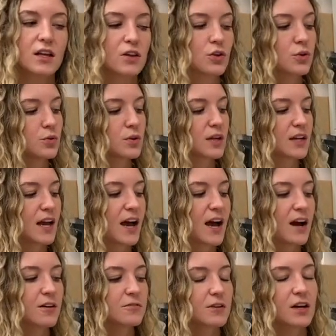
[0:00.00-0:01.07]
You can
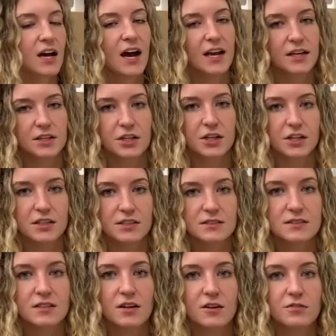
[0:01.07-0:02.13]
have a high
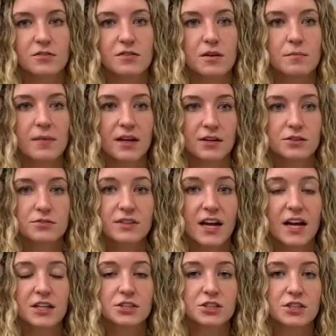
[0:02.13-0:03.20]
occurrence of the Maillard
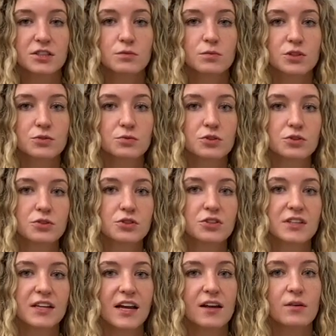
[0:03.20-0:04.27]
reaction, which will
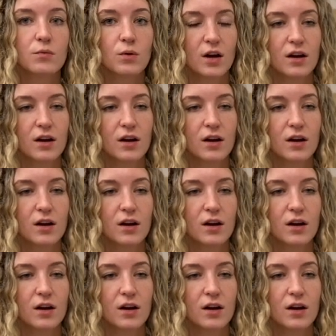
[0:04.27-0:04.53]
create